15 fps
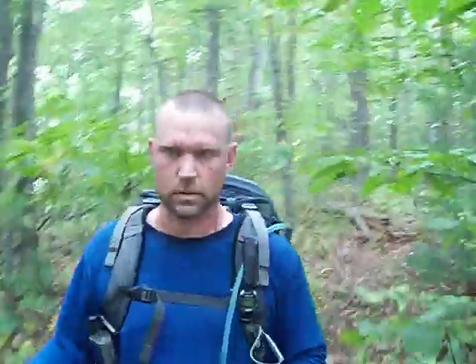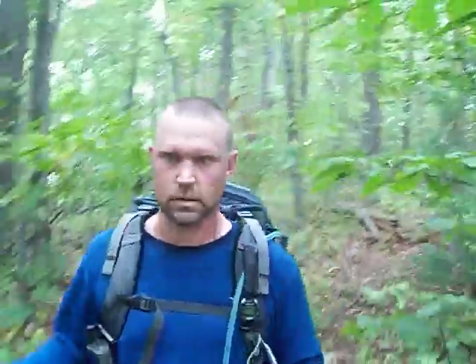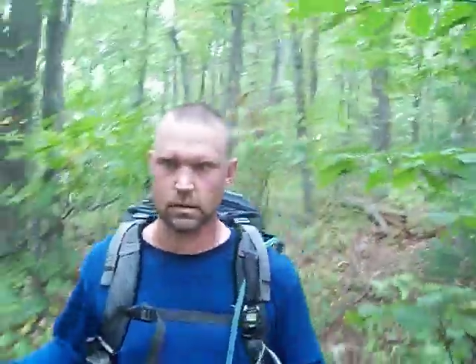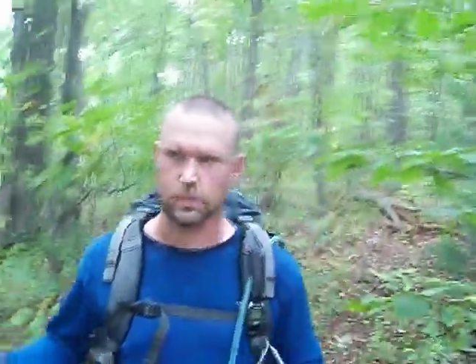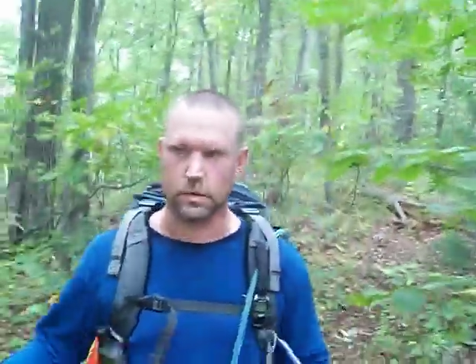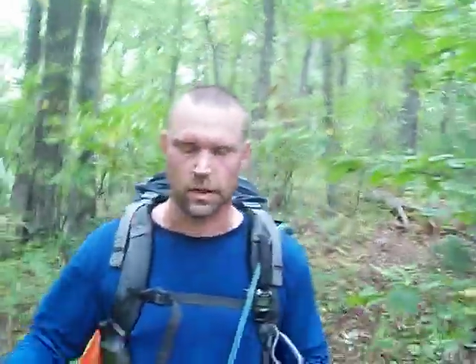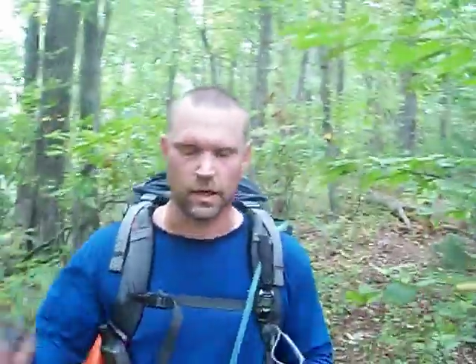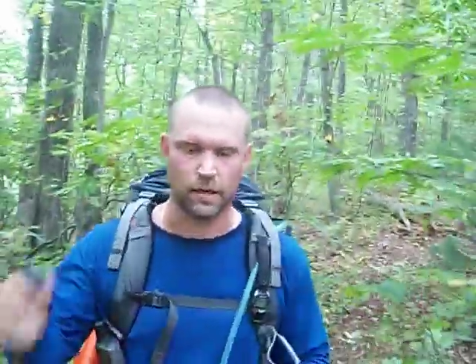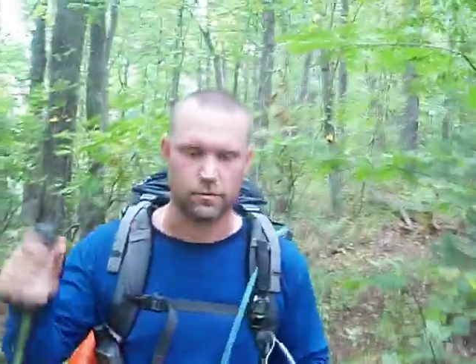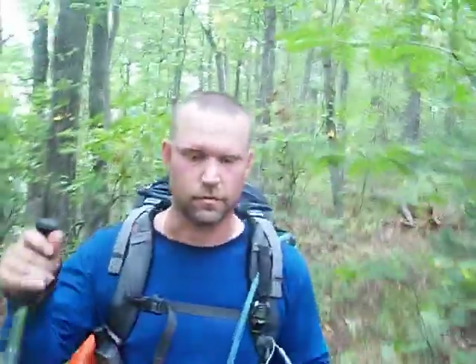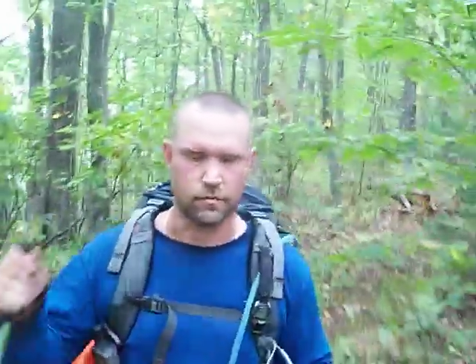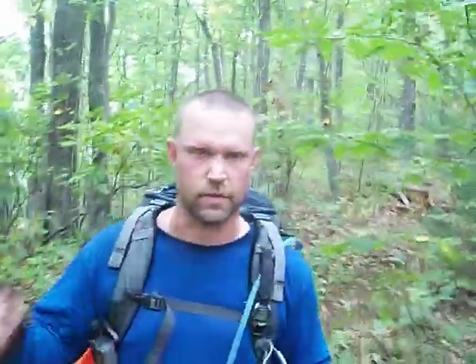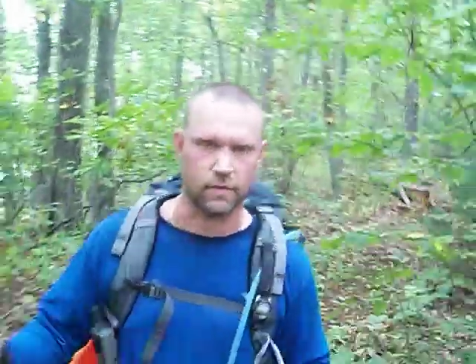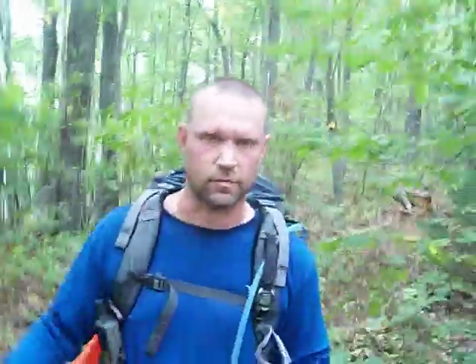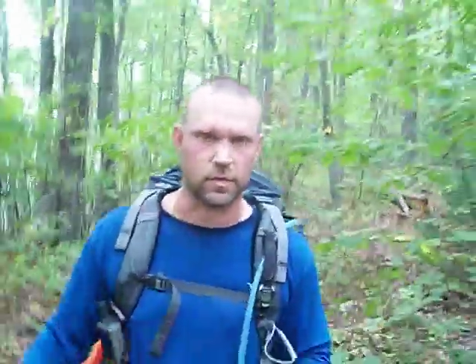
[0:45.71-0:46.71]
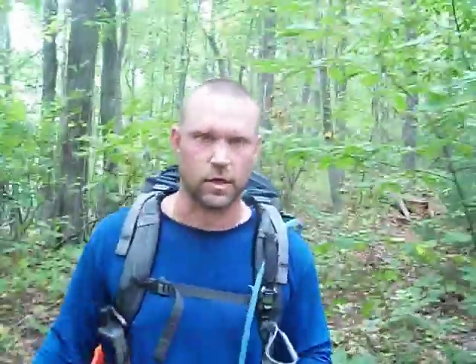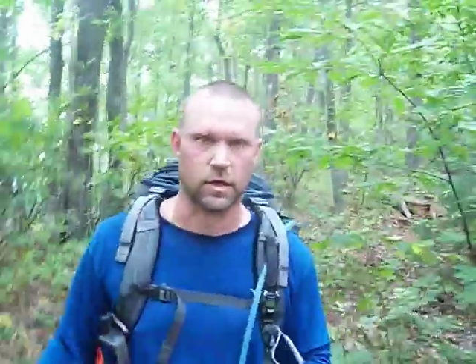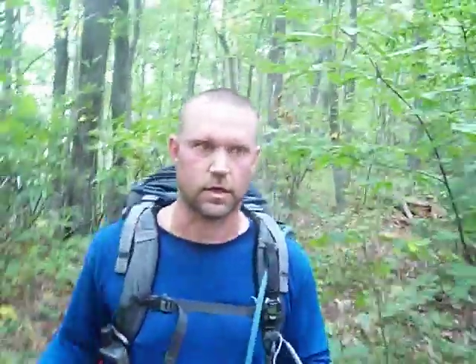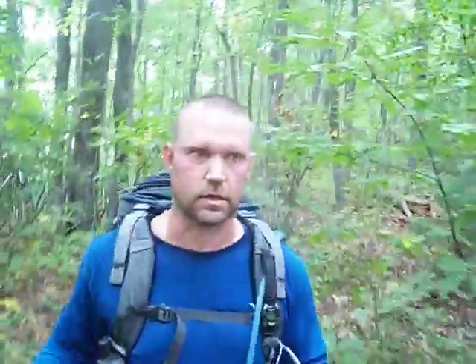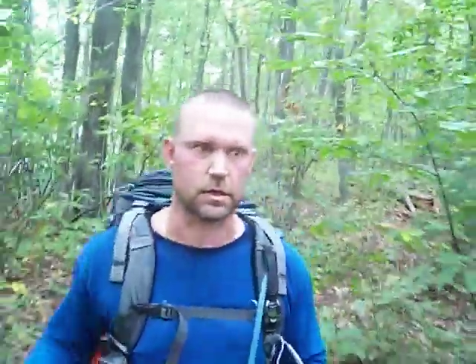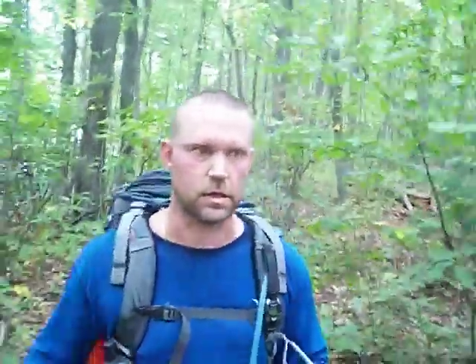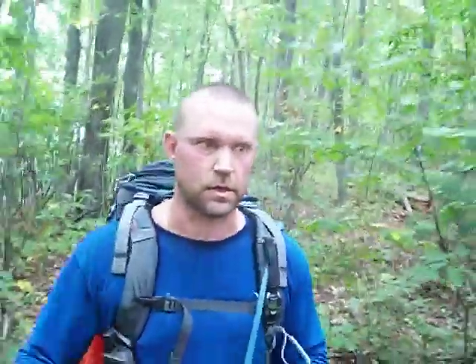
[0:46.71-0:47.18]
a little after 5 o'clock
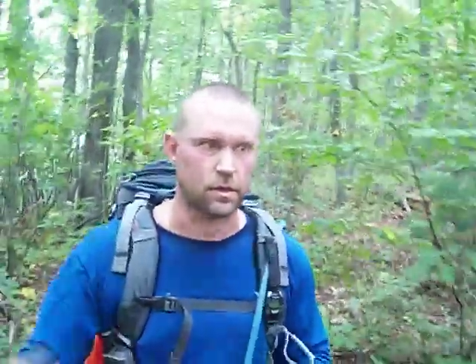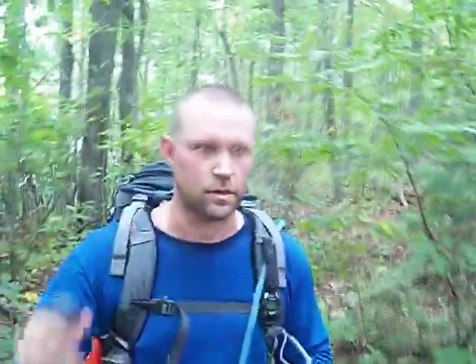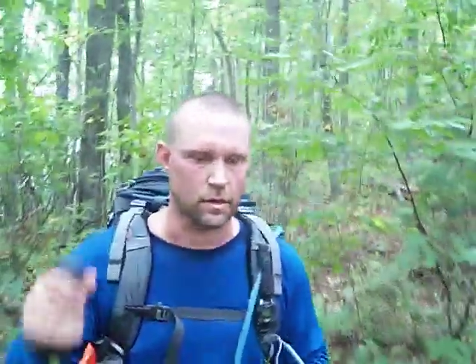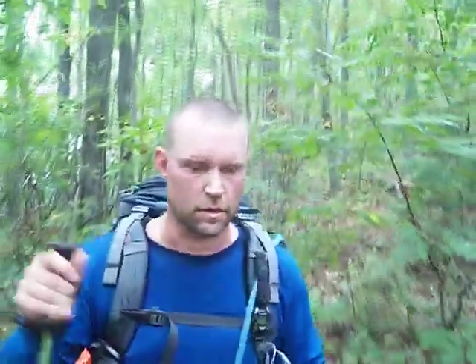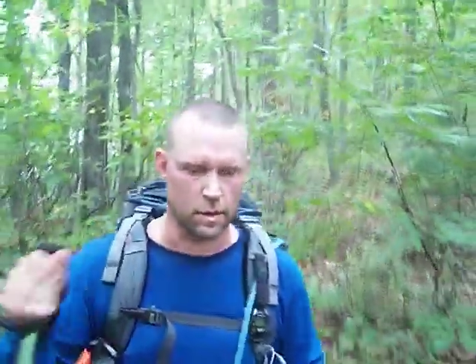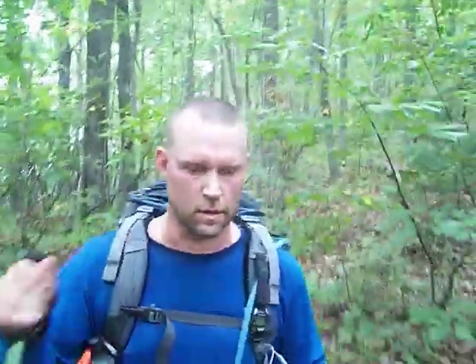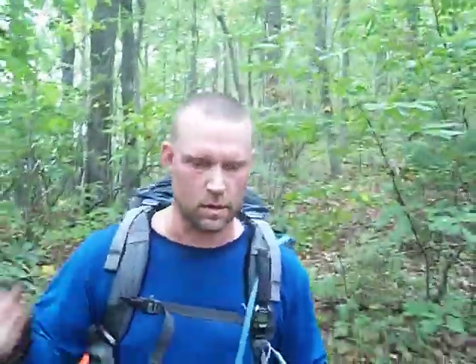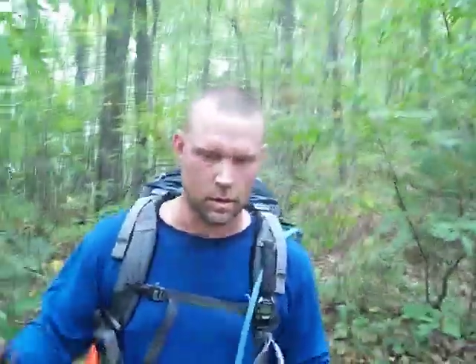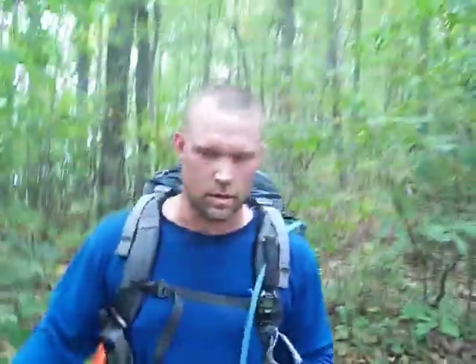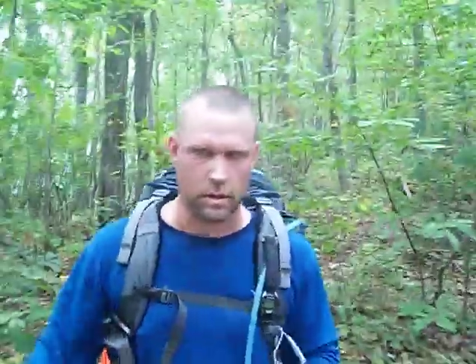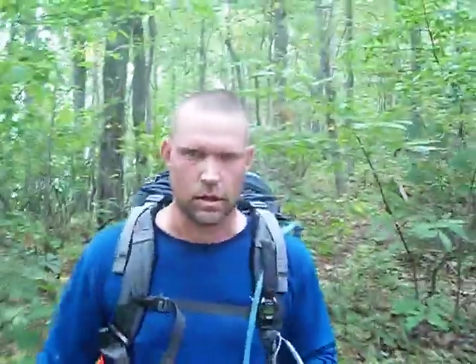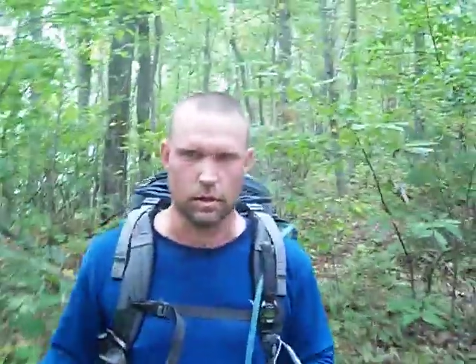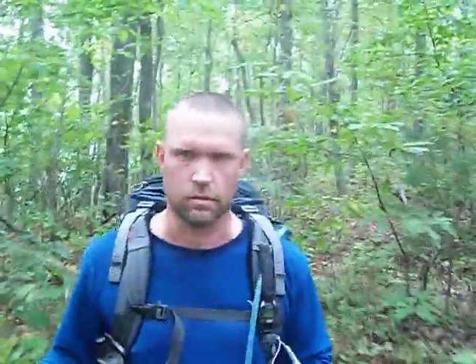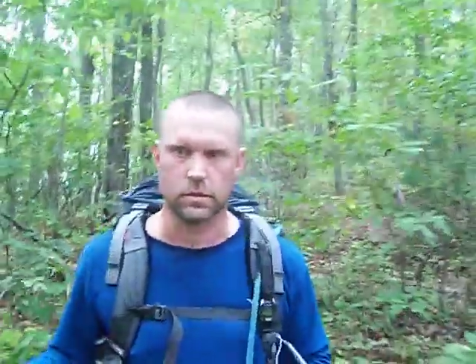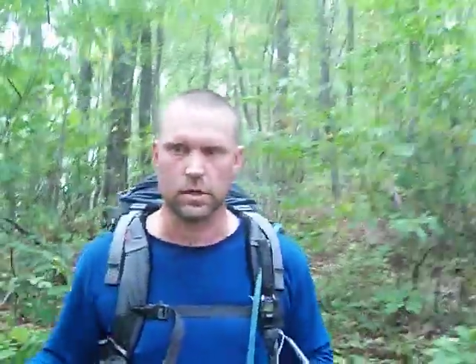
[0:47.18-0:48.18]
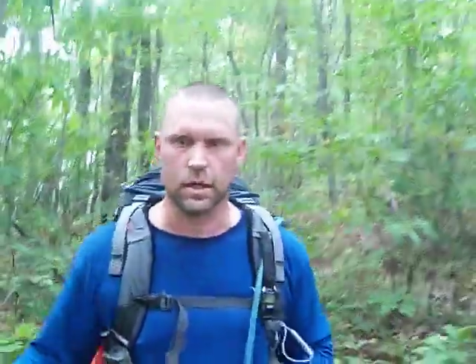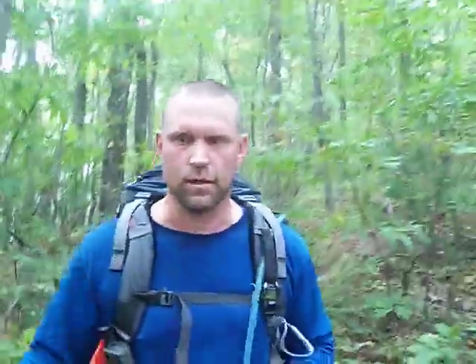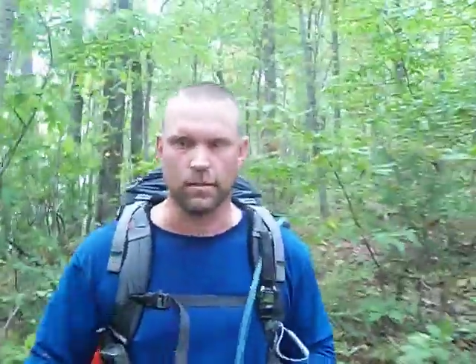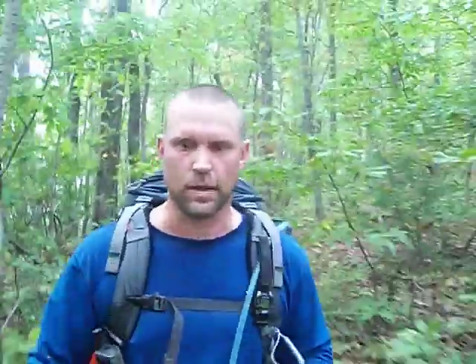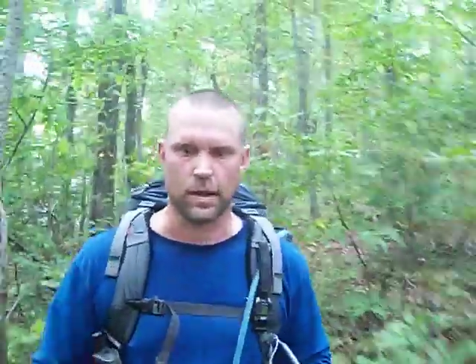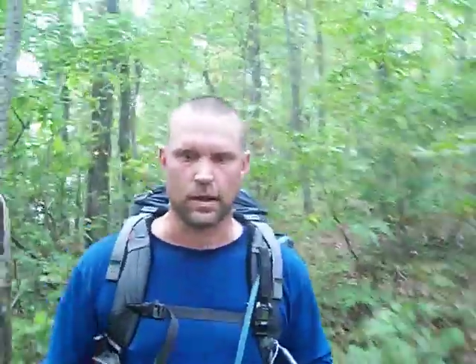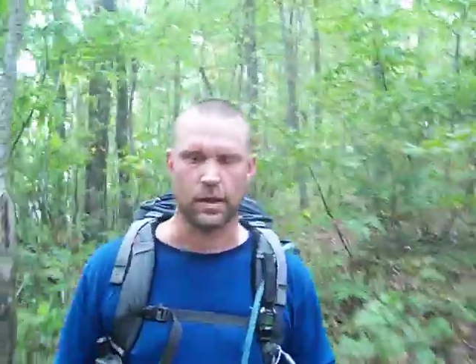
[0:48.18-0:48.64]
I think. We're trying to
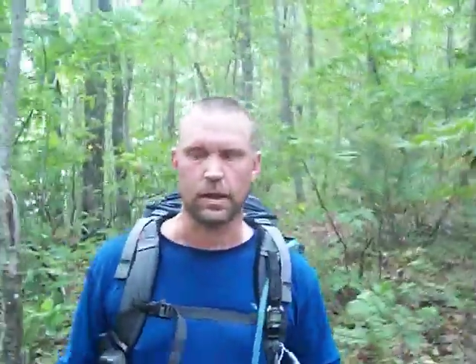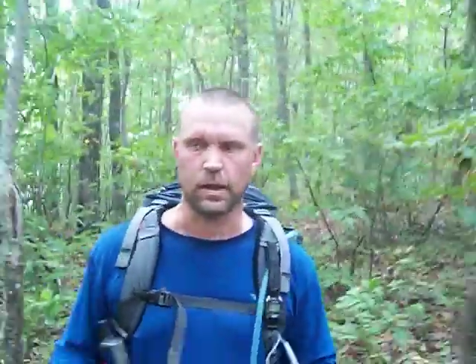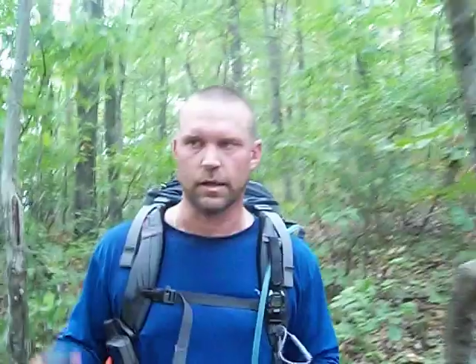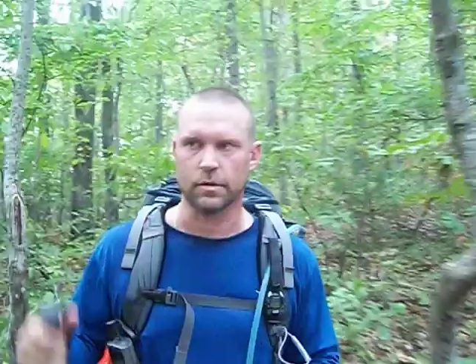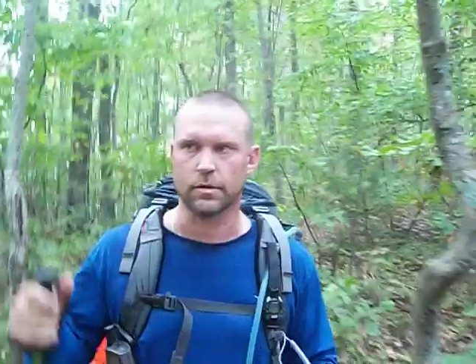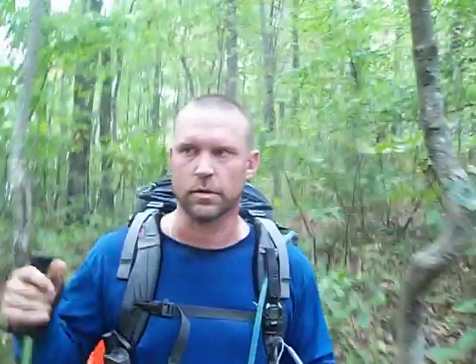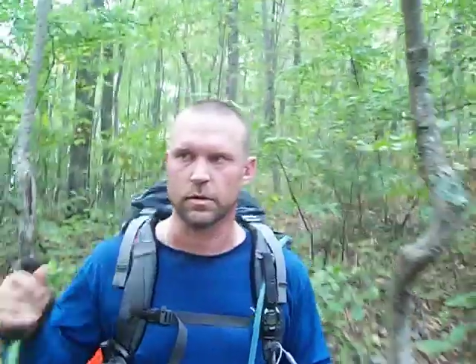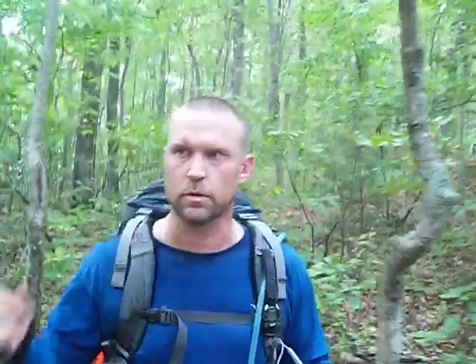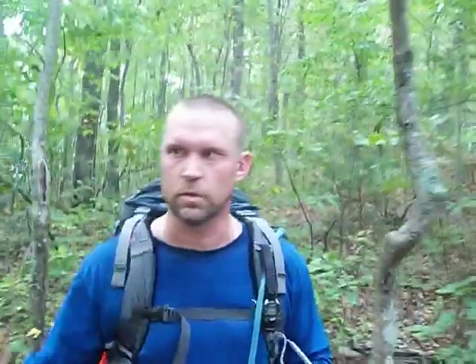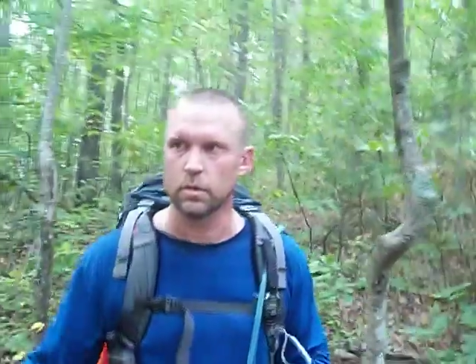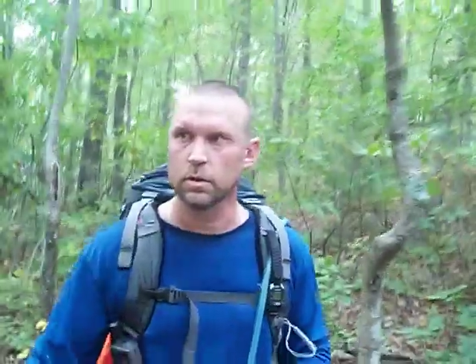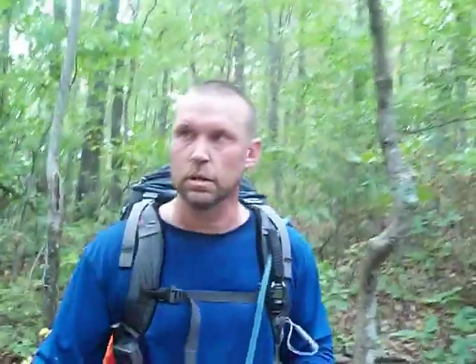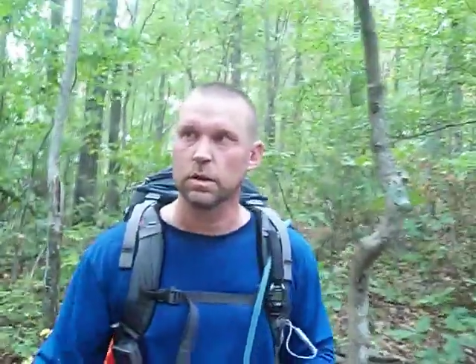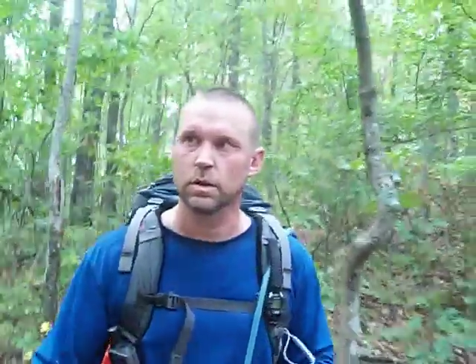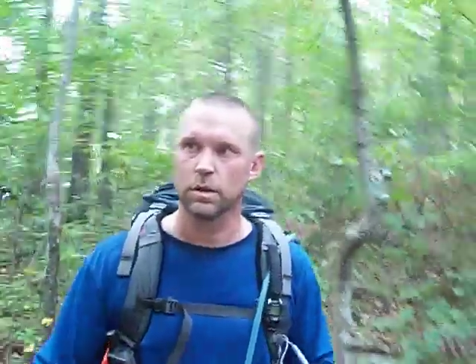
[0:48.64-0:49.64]
make it down to